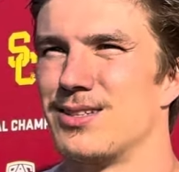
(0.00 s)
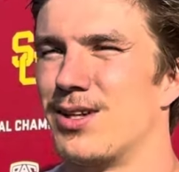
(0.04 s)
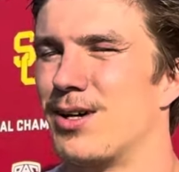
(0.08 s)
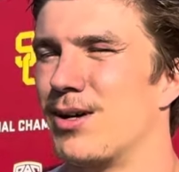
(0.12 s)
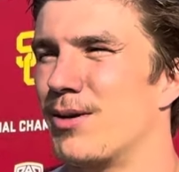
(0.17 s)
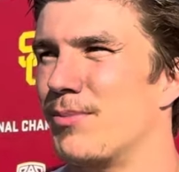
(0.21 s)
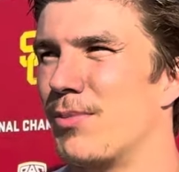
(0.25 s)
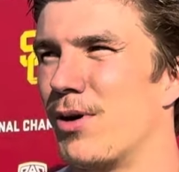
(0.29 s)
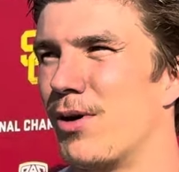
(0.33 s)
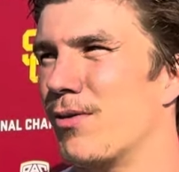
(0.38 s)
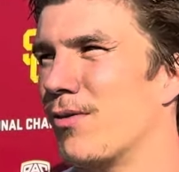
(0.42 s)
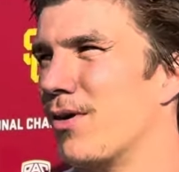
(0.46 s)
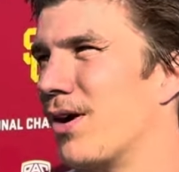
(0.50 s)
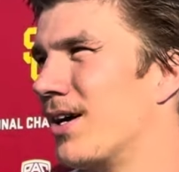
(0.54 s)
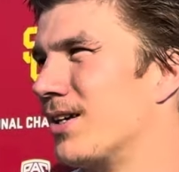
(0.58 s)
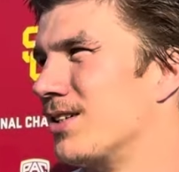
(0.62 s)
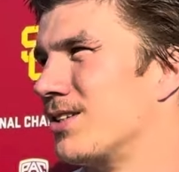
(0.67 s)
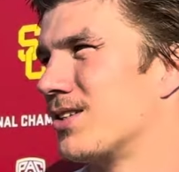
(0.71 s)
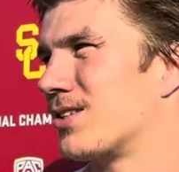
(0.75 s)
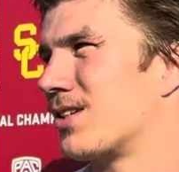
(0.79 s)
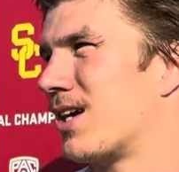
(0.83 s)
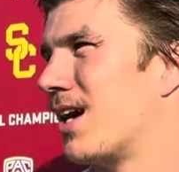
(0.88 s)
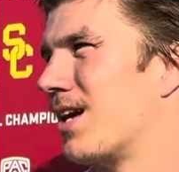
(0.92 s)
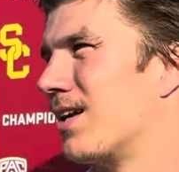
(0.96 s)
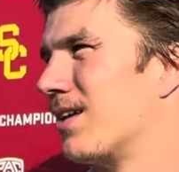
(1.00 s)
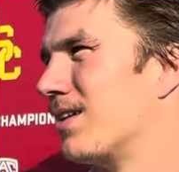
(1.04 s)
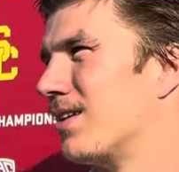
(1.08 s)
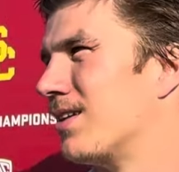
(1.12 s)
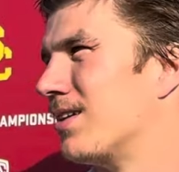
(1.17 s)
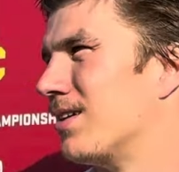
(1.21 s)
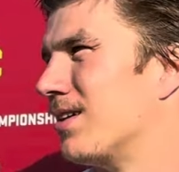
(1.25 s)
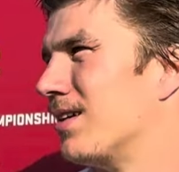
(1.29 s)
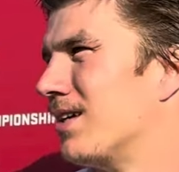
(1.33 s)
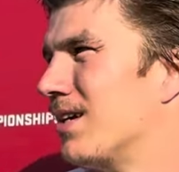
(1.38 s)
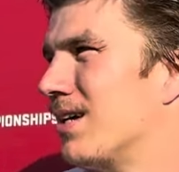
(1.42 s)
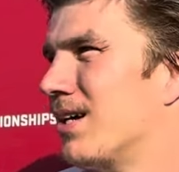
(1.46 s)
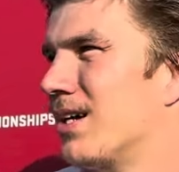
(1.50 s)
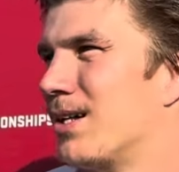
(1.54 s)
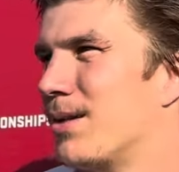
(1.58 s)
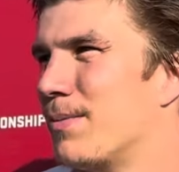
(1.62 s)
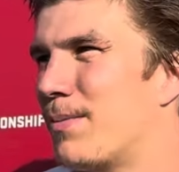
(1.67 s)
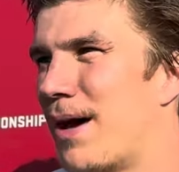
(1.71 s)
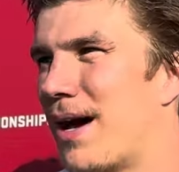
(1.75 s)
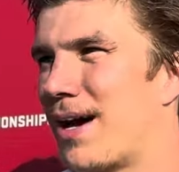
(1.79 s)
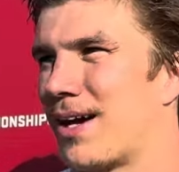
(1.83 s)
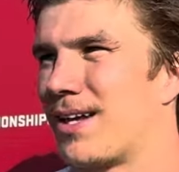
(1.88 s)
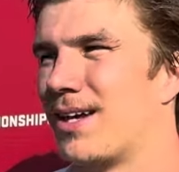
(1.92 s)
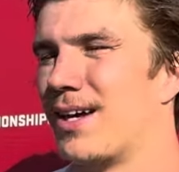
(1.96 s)
Boatwright, just kind of
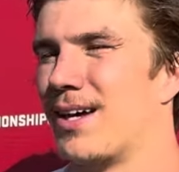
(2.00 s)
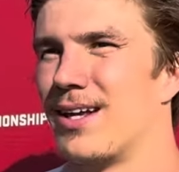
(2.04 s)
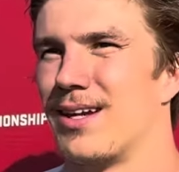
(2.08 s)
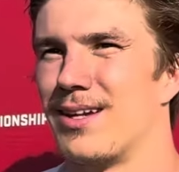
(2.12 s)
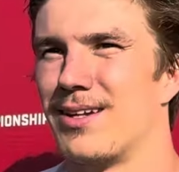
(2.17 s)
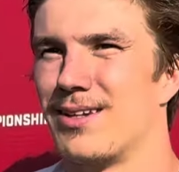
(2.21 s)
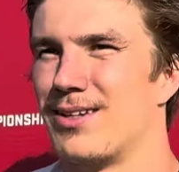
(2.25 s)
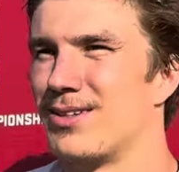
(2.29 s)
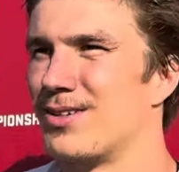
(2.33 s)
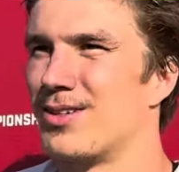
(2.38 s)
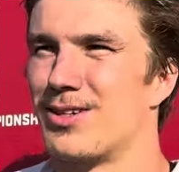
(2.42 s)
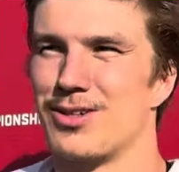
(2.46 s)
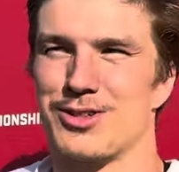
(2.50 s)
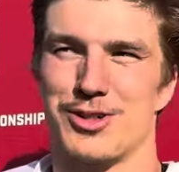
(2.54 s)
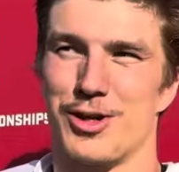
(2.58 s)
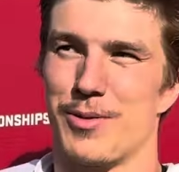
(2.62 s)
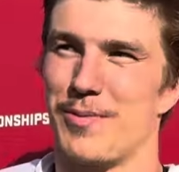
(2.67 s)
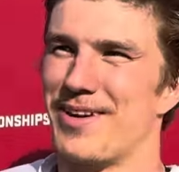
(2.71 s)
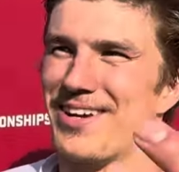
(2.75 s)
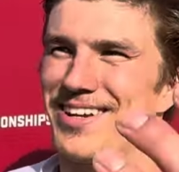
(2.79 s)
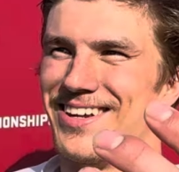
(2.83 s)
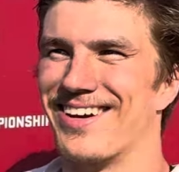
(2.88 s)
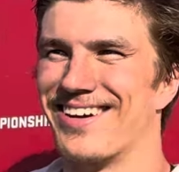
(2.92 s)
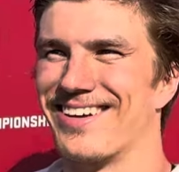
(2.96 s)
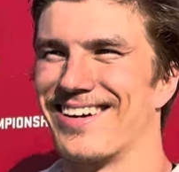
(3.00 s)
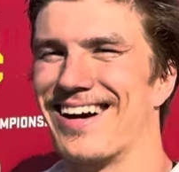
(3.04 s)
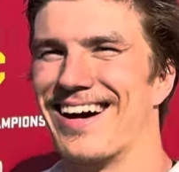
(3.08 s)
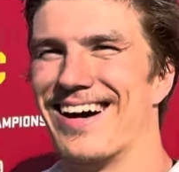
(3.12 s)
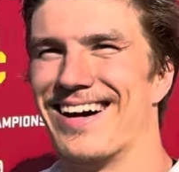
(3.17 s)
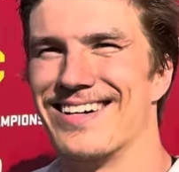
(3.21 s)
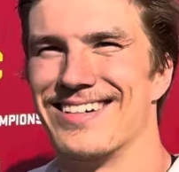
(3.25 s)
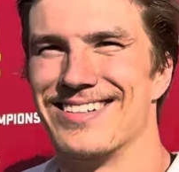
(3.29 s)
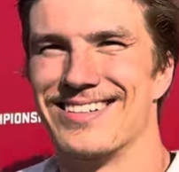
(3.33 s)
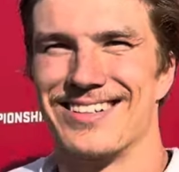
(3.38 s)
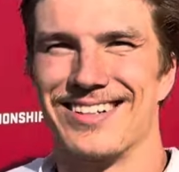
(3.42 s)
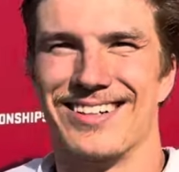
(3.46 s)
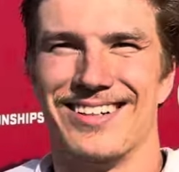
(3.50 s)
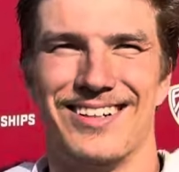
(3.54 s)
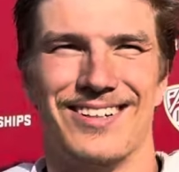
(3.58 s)
back in. There's so many young guys.